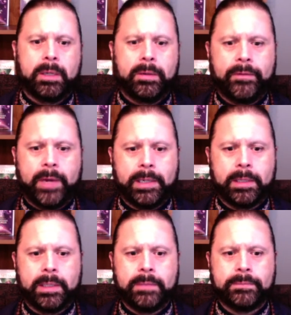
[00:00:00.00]

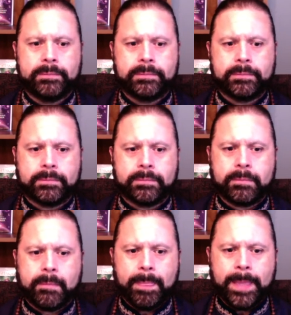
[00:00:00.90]
finally,
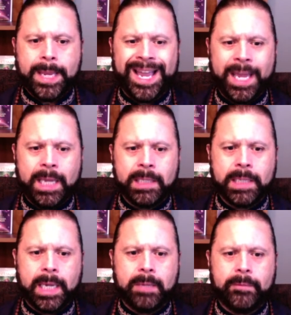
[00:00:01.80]
and
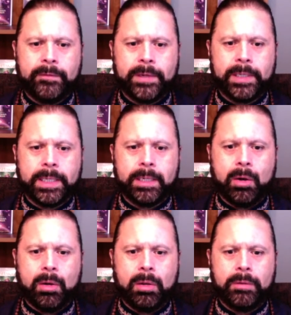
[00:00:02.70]
I am feeling
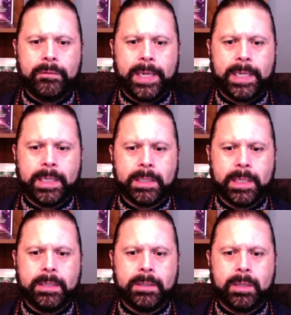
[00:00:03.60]
all vacant
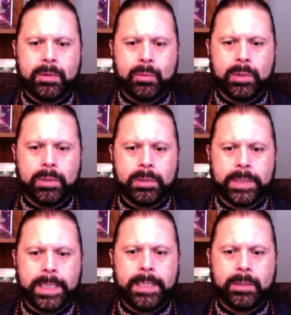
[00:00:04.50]
in the
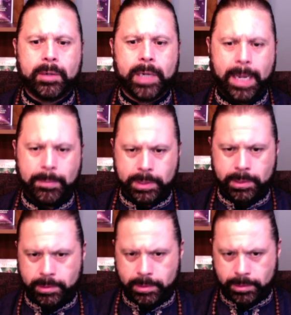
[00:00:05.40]
world in your
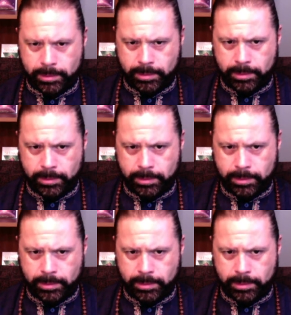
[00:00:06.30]
absence.